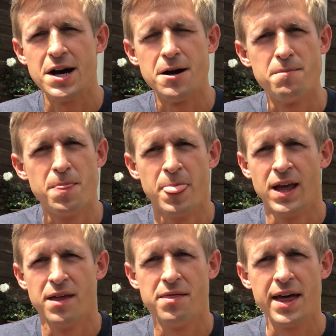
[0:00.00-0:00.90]

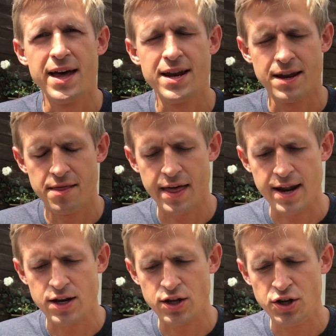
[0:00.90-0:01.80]
then
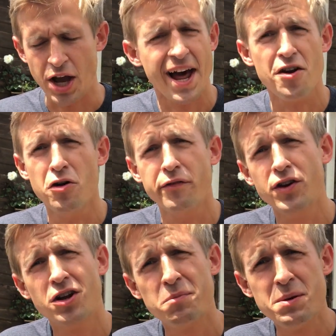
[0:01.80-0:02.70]
I don't know
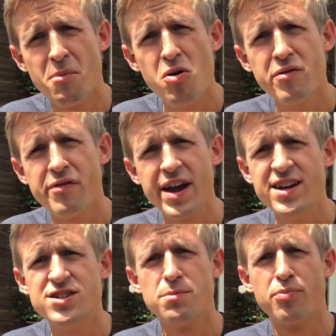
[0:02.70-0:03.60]
if you're going to be
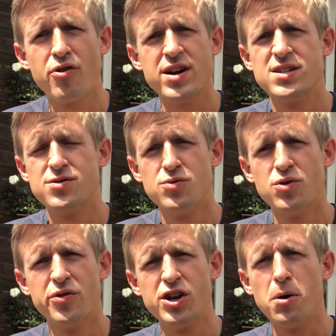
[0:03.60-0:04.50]
motivated to press
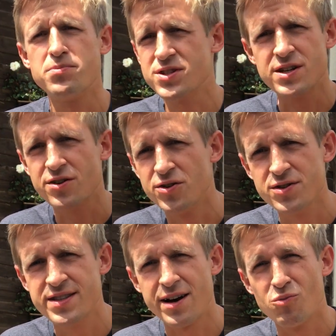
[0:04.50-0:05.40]
through all the
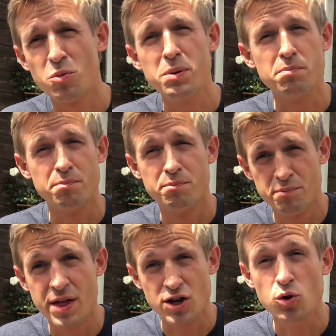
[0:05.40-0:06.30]
obstacles
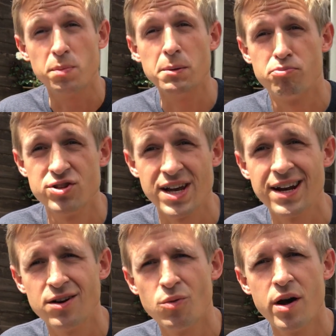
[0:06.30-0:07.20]
that you'll be
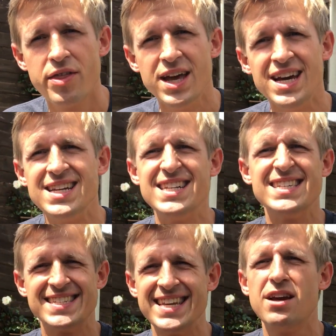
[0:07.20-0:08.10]
presented with to
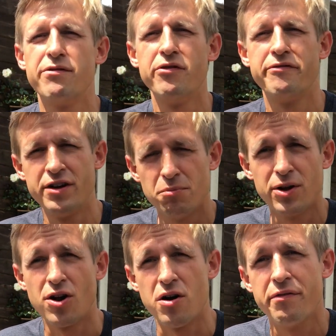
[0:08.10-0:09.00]
see a
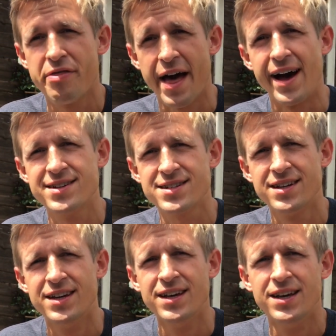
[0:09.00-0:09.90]
fulfillment of that.
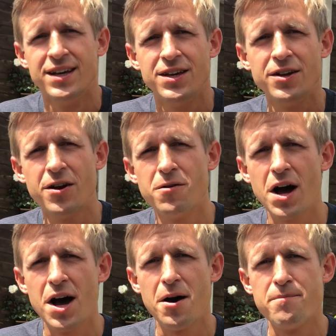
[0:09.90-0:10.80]
You
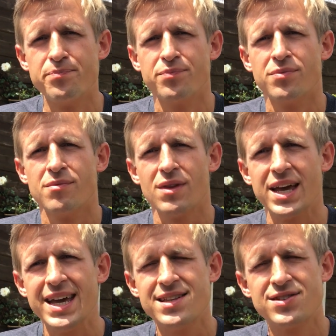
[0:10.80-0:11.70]
know,
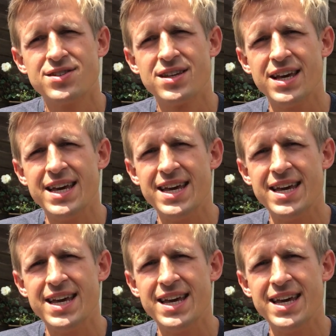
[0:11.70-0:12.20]
it's